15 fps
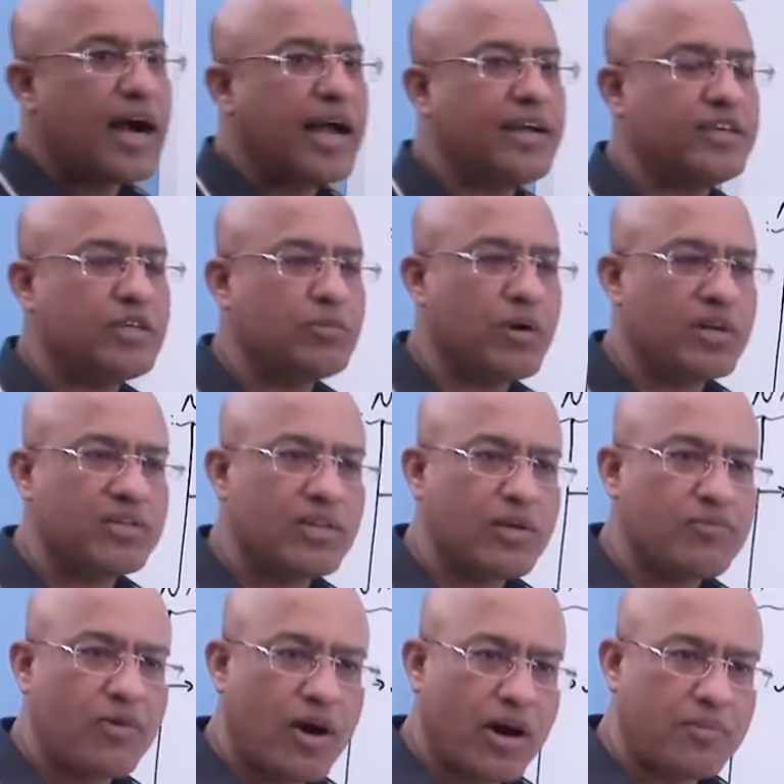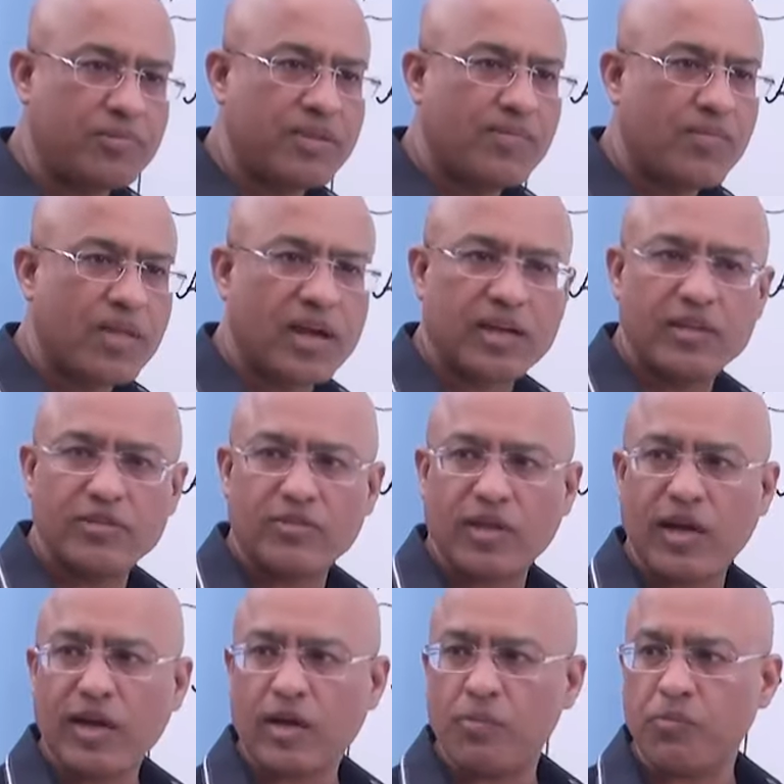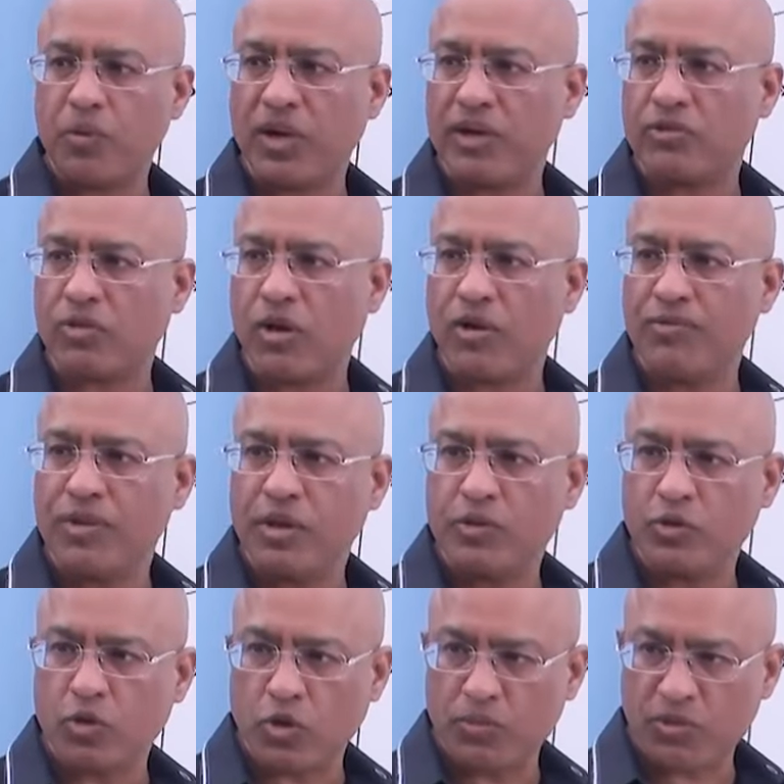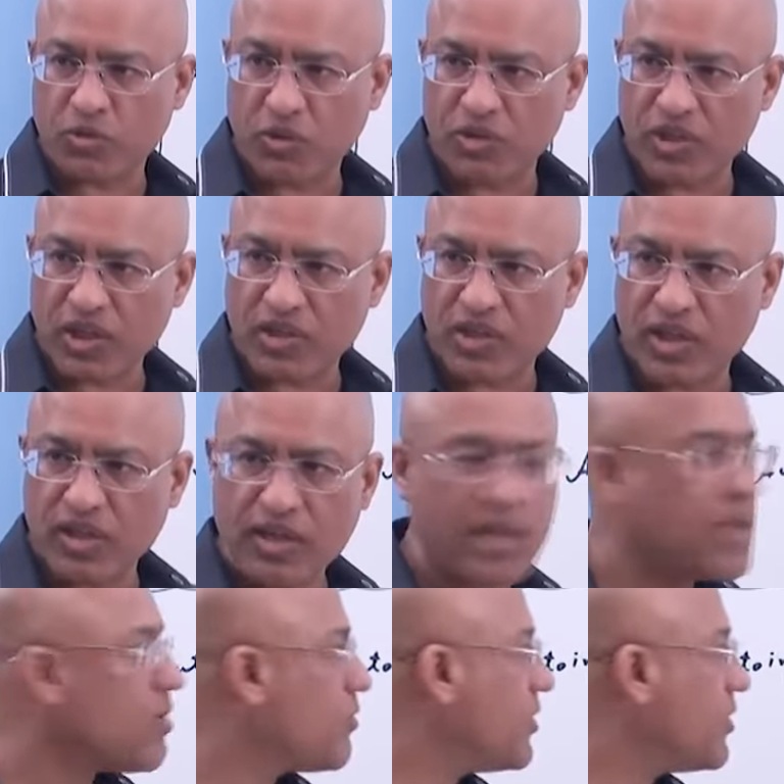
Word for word: antibodies are formed against the components of neuromuscular junction.